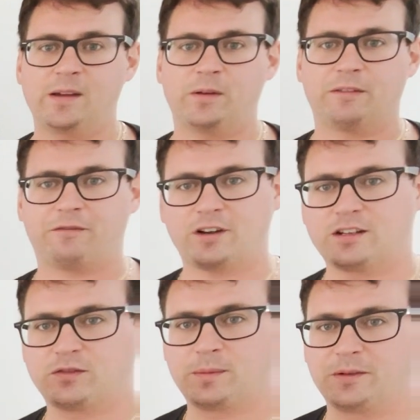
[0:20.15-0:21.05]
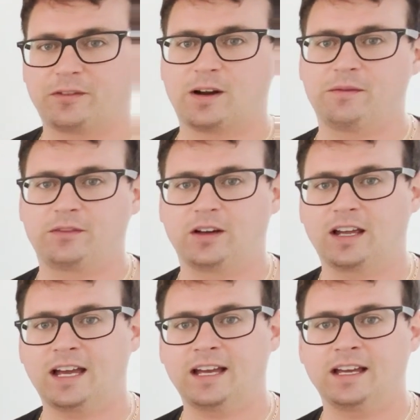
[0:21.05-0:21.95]
with Fresh from the Farm
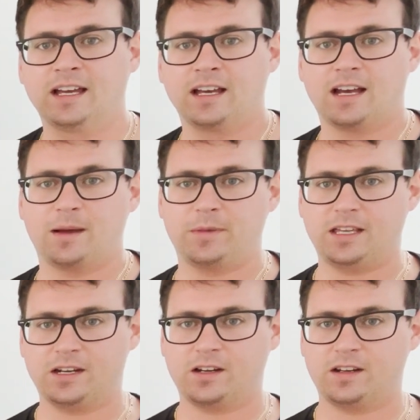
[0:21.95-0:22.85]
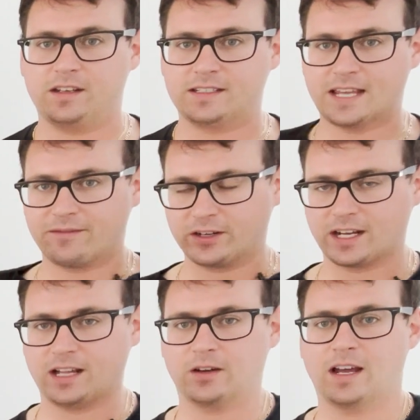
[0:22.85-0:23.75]
Fungi. I'm here in Denver,
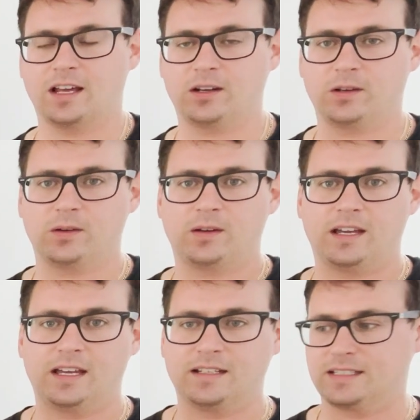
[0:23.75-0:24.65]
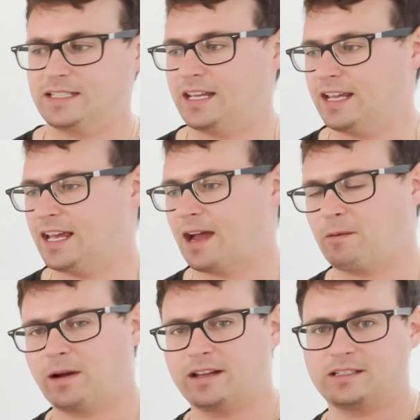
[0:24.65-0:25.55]
Colorado, and today I
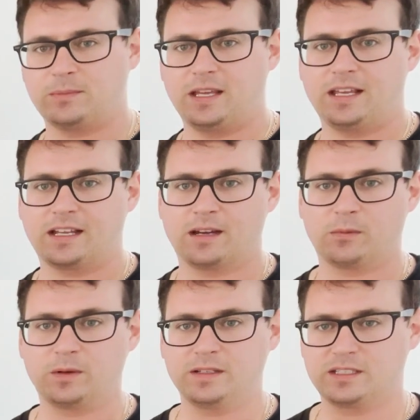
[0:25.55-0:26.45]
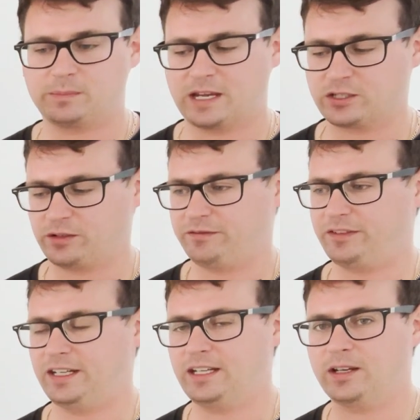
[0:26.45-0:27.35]
wanted to make a really special
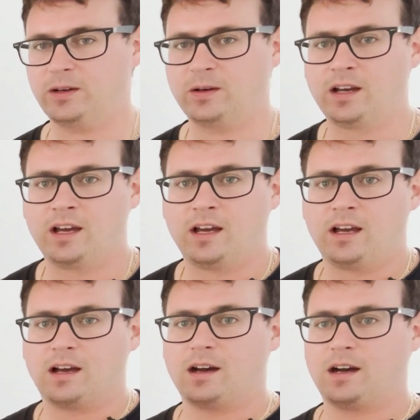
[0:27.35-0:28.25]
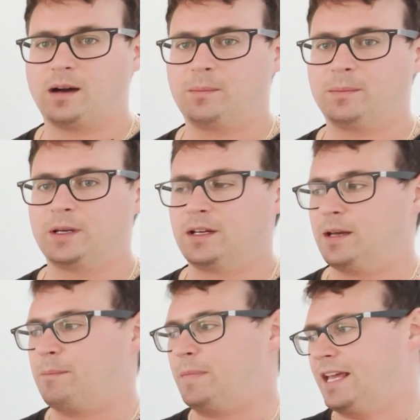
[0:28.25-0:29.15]
video um,
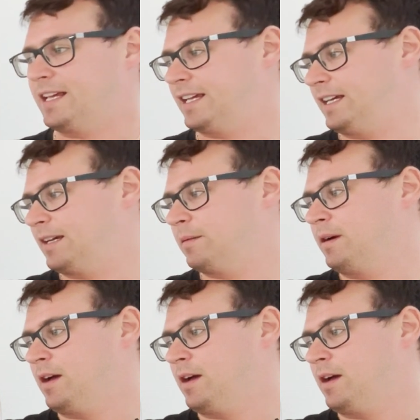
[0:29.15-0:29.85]
making